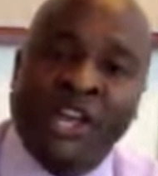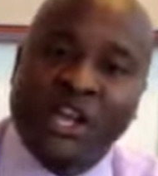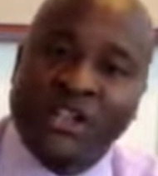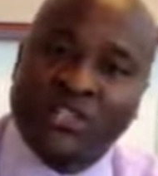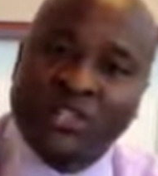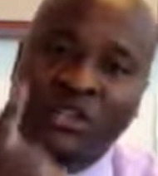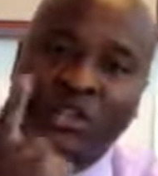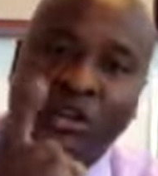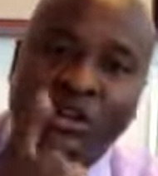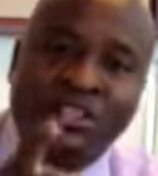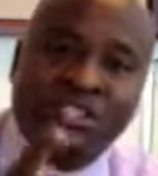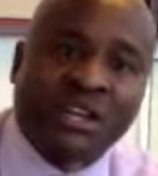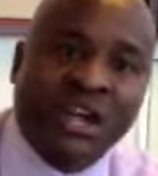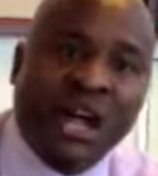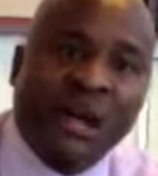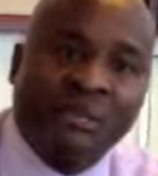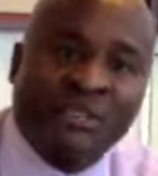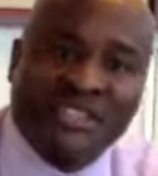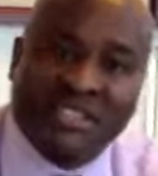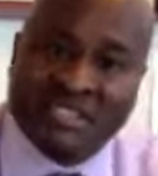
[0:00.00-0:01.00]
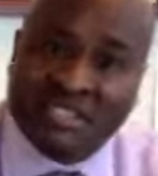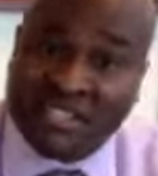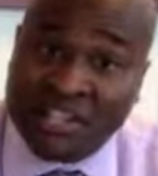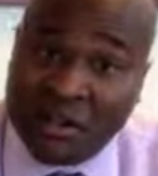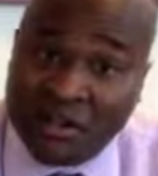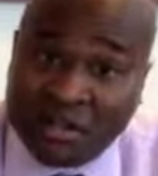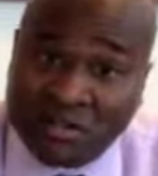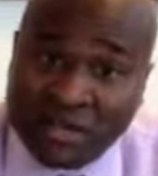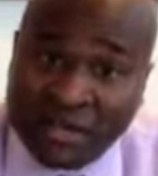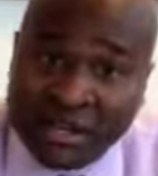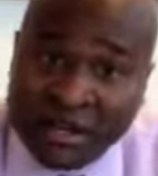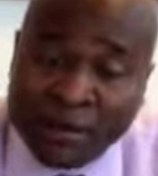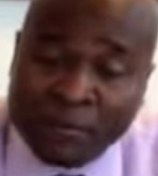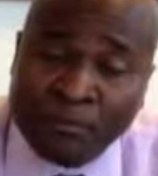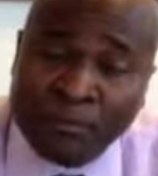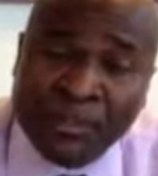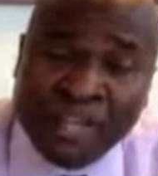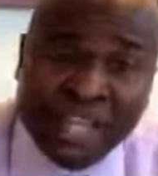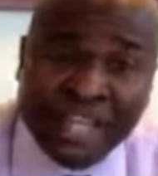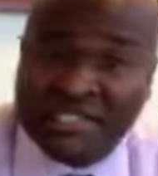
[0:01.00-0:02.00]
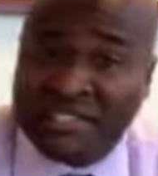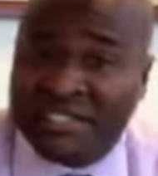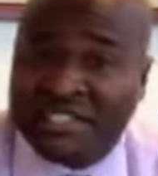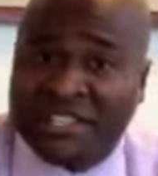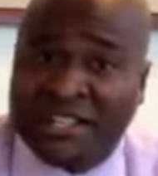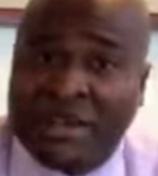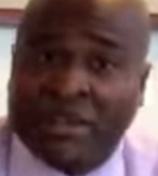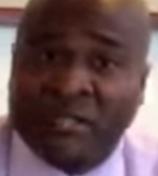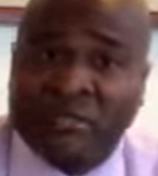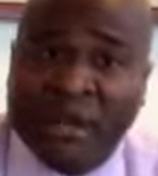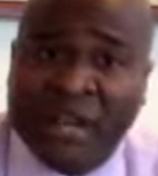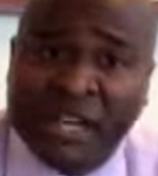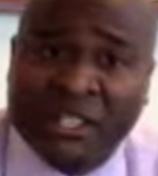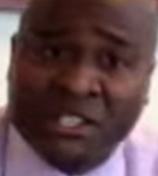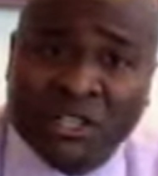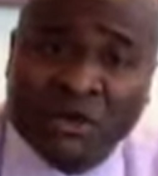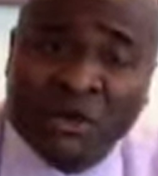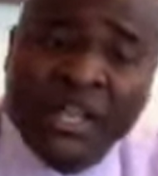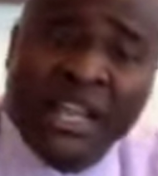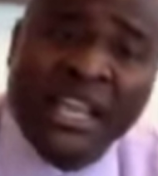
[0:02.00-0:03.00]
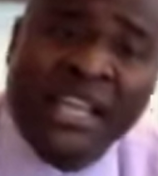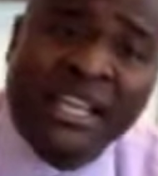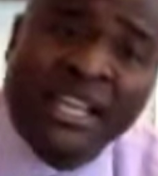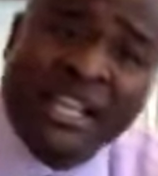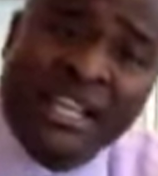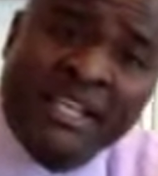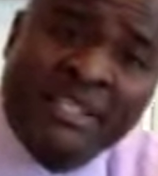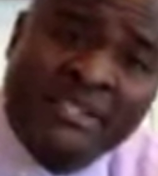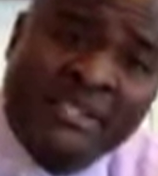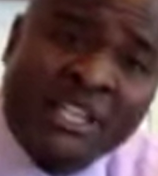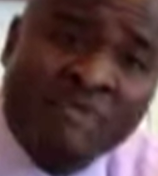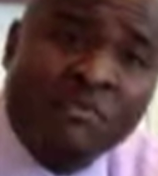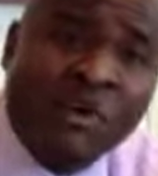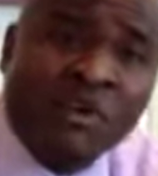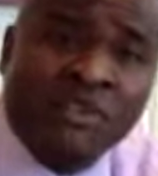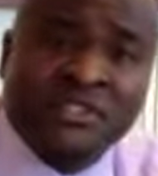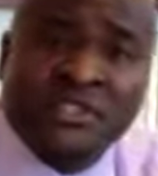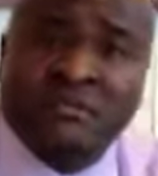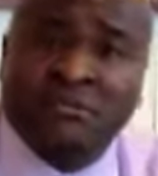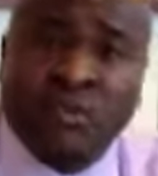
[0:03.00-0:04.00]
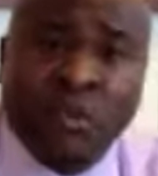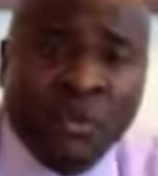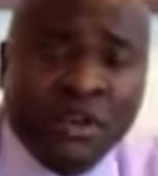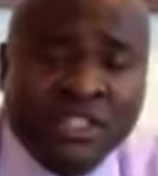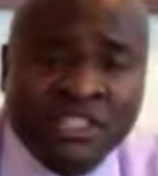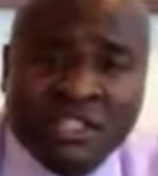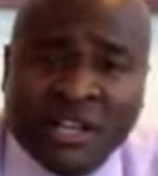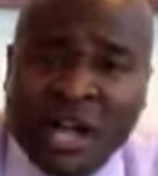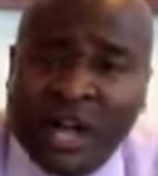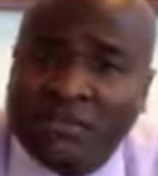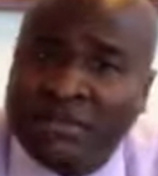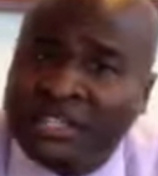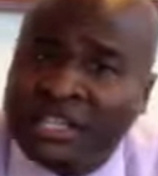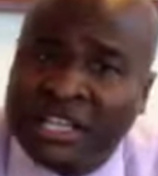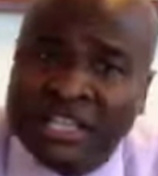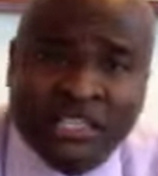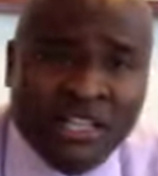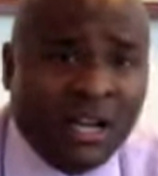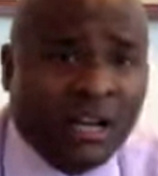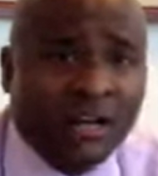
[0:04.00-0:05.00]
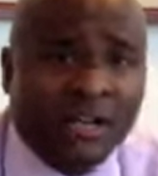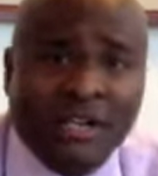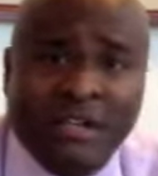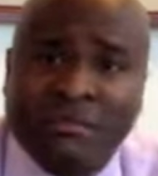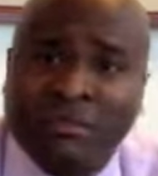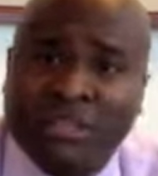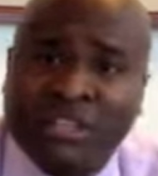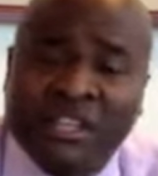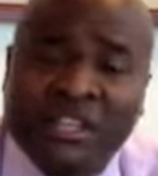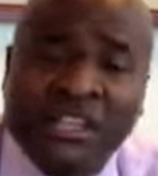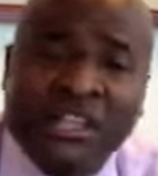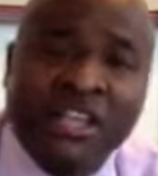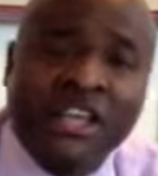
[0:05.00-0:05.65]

So your job as a sales leader and as a sales manager is the most important job in the entire company.